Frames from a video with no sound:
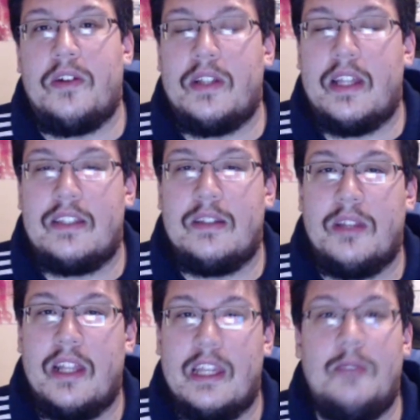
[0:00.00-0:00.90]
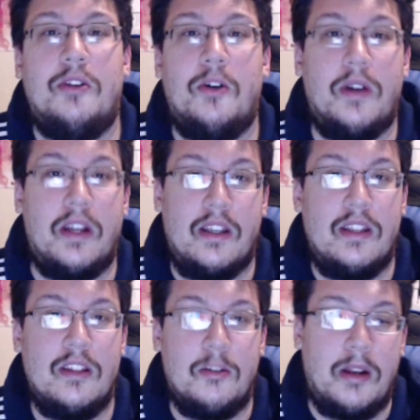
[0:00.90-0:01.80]
It's something that keeps going
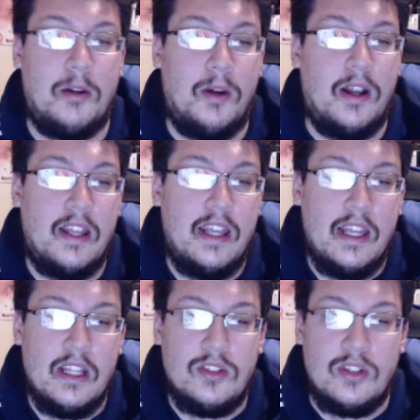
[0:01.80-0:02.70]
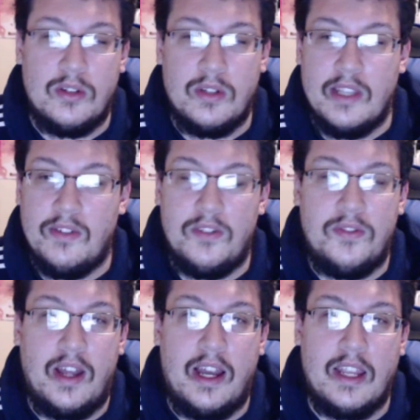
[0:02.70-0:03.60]
no matter what. So even if
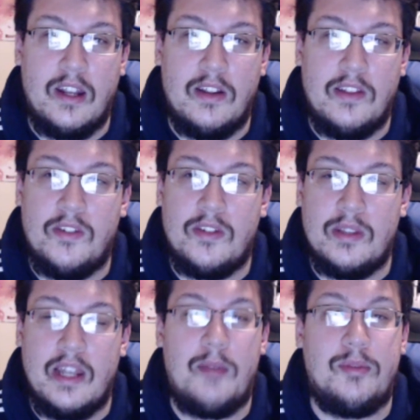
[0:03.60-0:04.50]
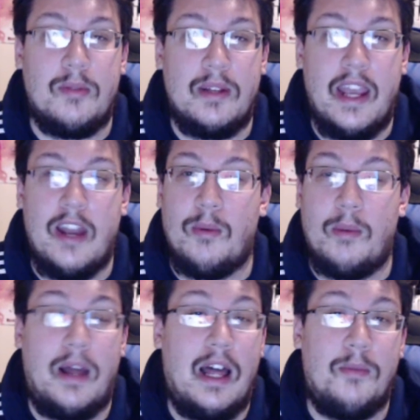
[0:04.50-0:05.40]
even if something happens to my dad or my
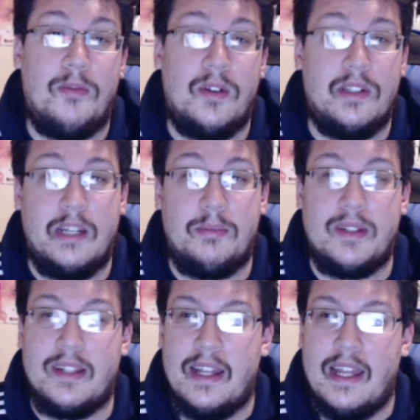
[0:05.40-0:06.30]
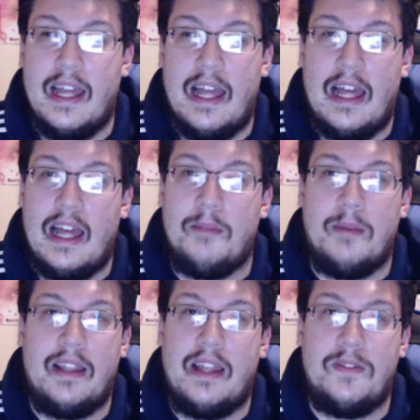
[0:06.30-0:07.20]
mom, for example, my
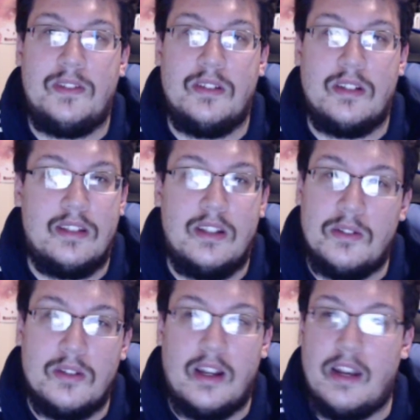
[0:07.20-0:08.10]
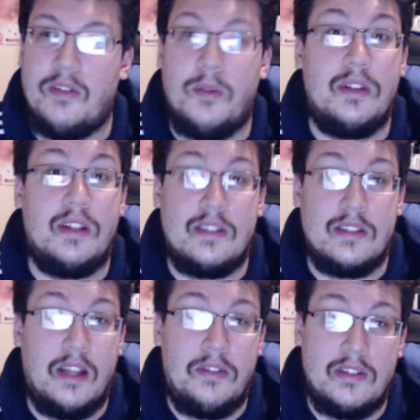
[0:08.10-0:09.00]
life still continues on. Everyone else's
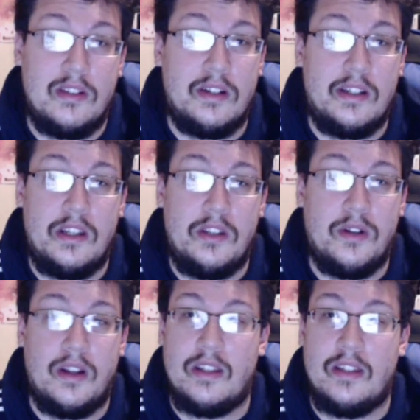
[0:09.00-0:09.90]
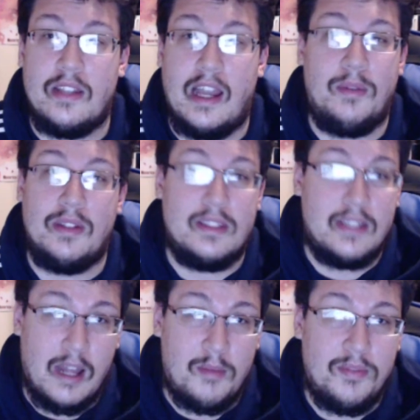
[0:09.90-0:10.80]
life still continues on. Time doesn't stop.